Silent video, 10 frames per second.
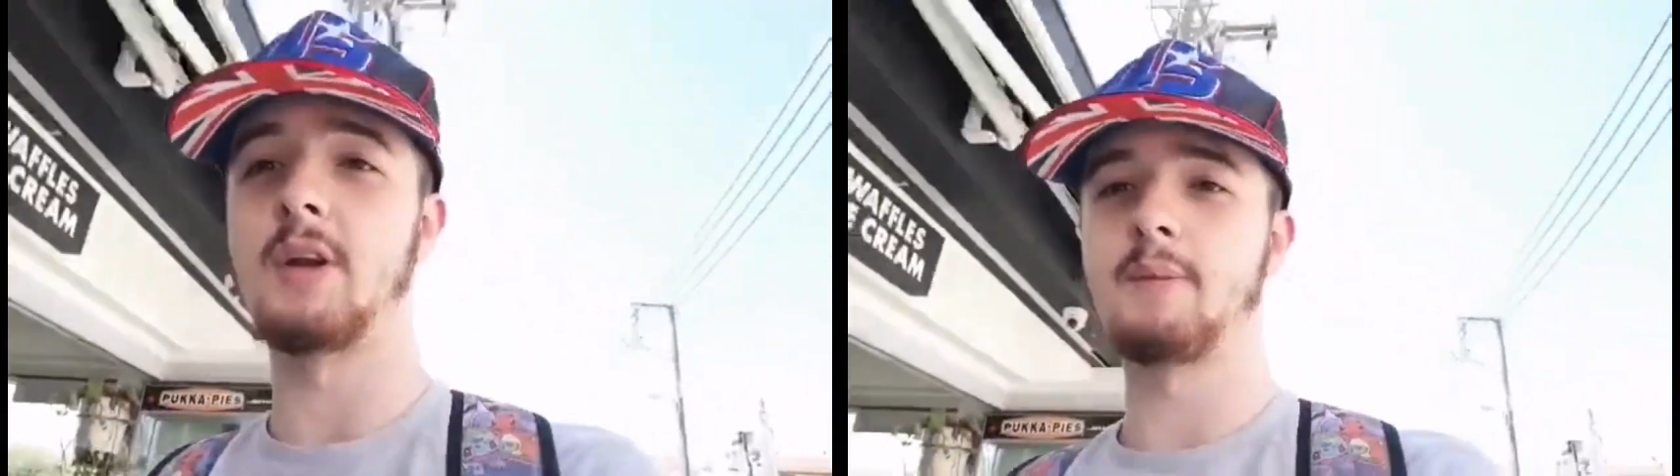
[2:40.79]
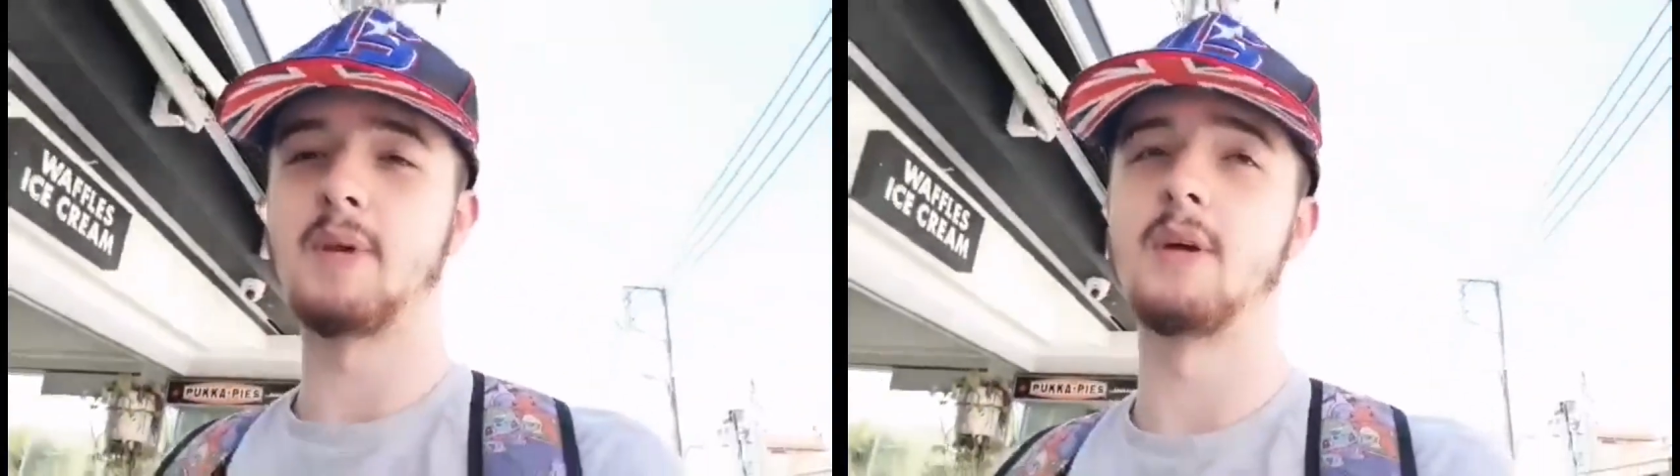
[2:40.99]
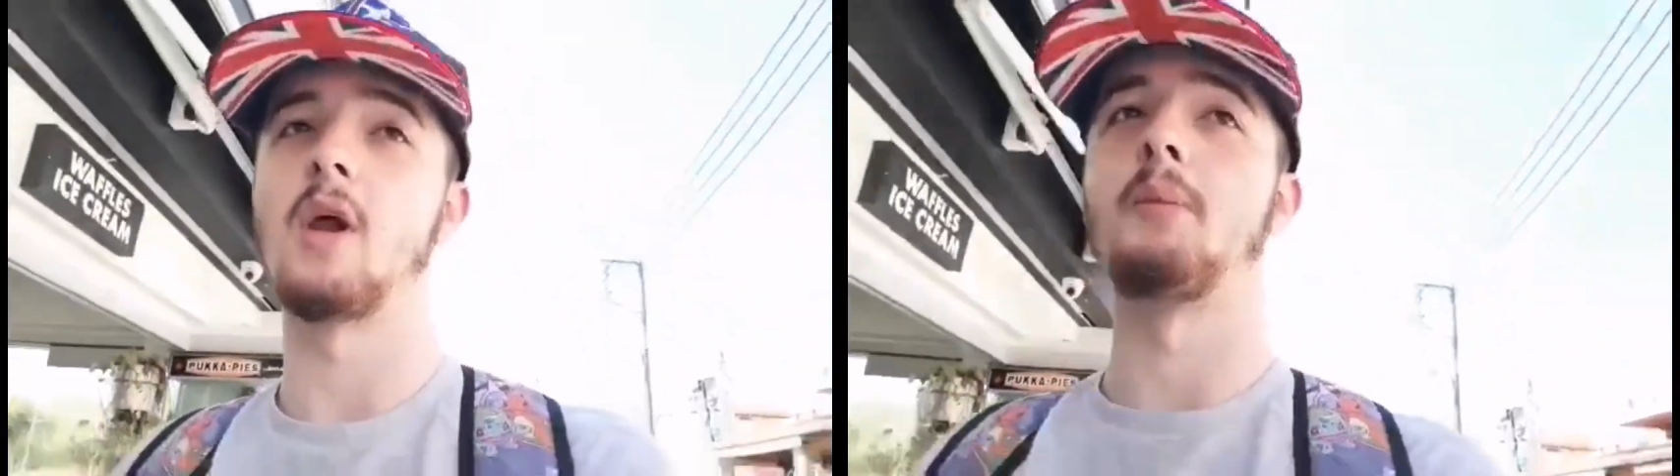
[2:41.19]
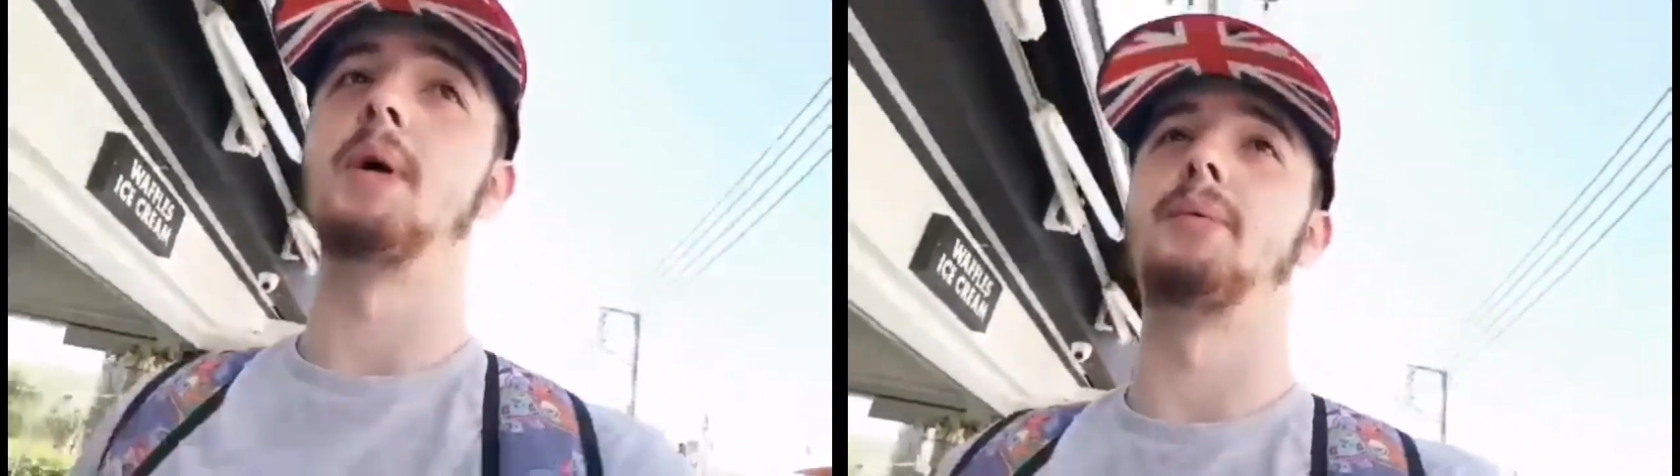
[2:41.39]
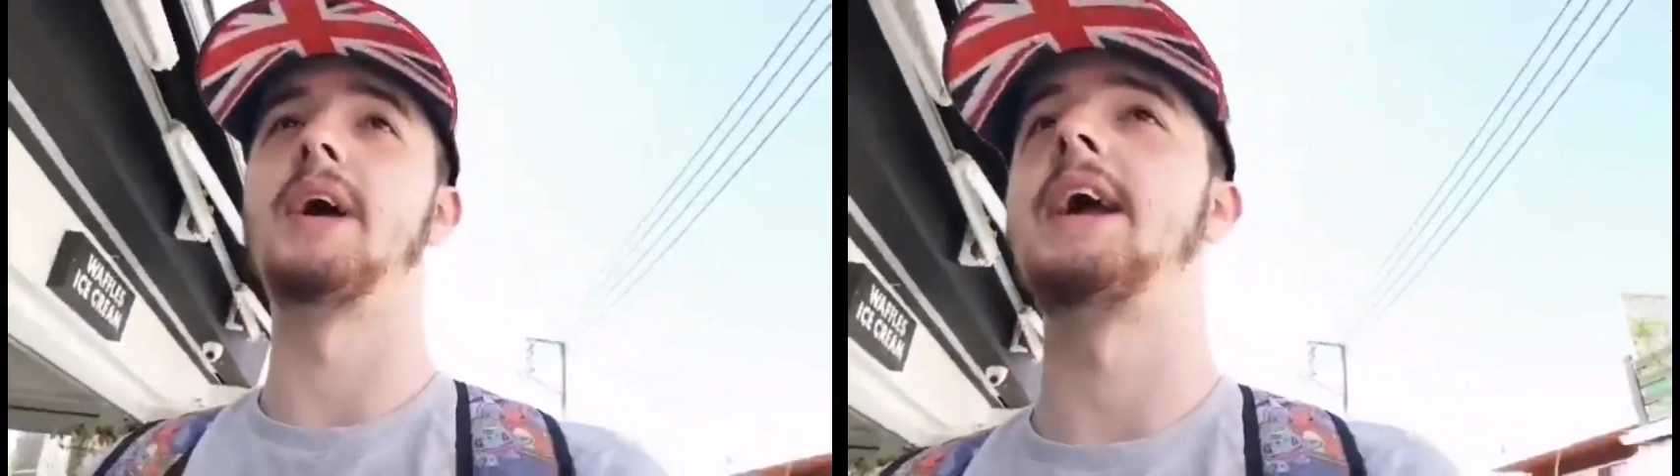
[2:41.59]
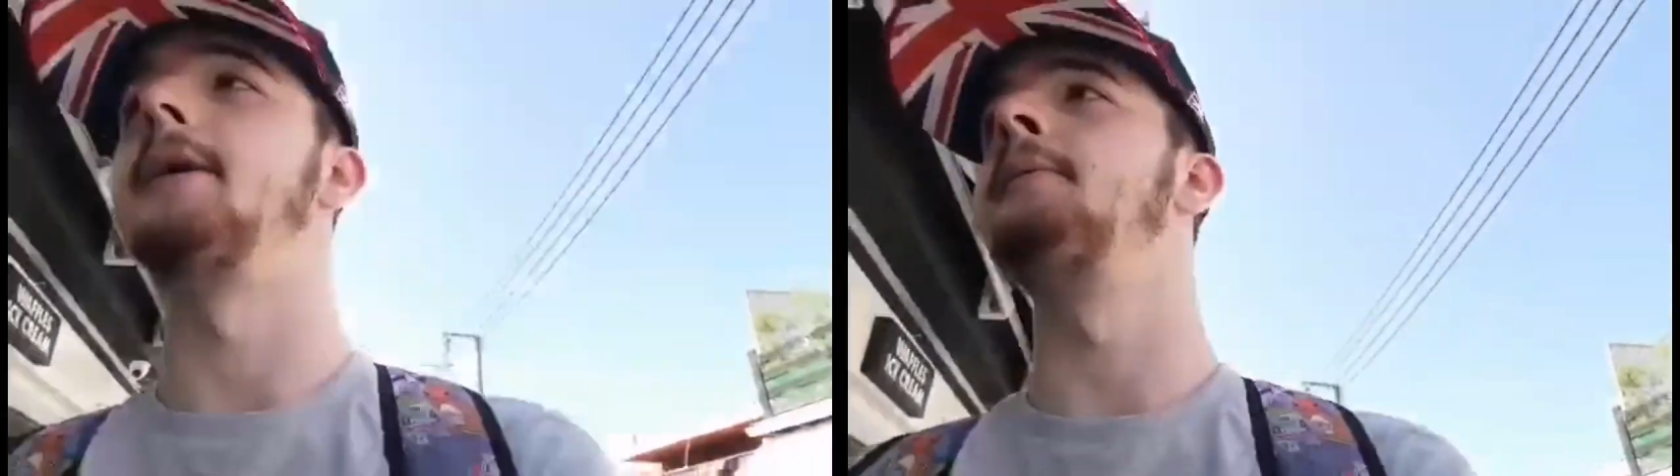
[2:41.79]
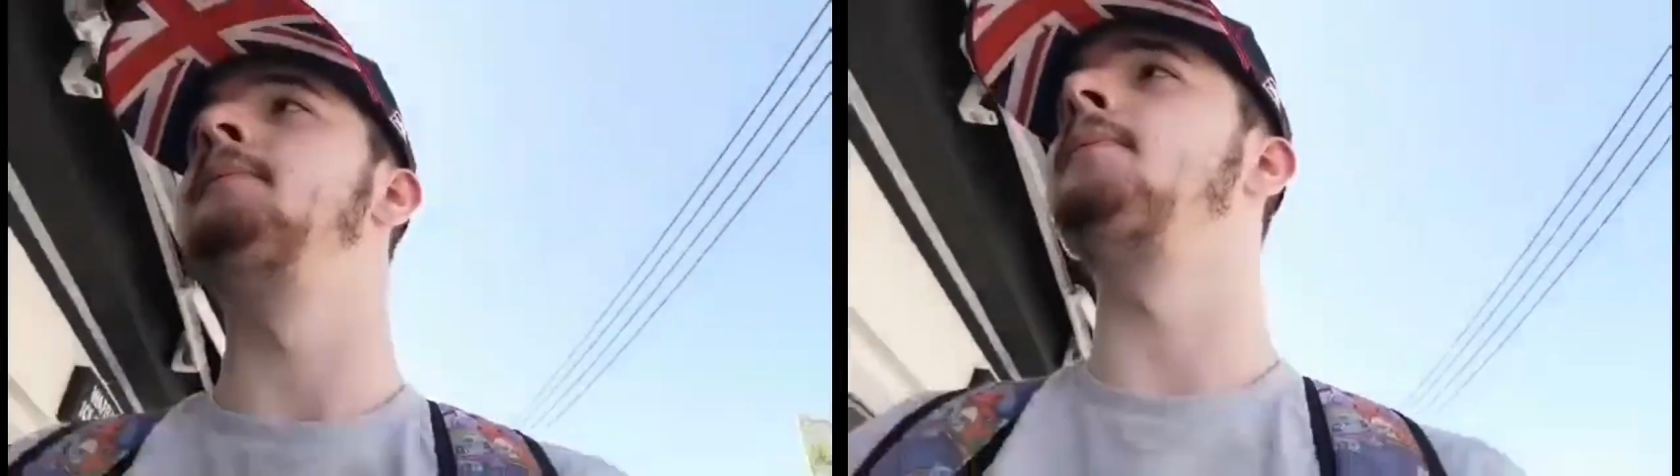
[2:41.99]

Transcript: really been a lot of people here,